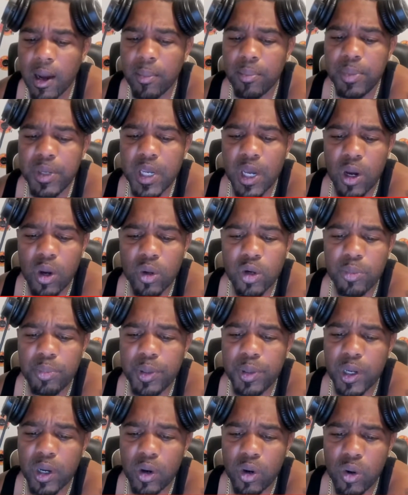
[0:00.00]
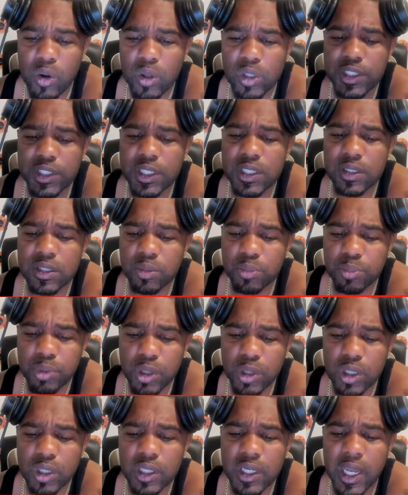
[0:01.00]
Behold the Pale Horse is a
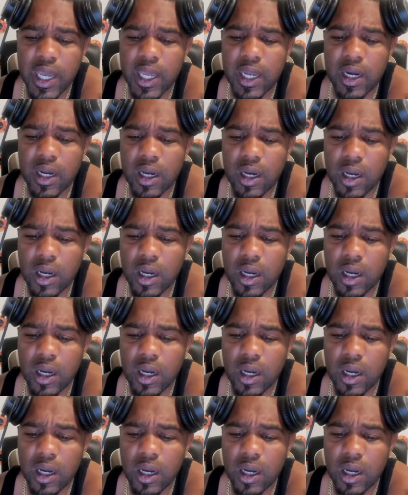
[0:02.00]
book that,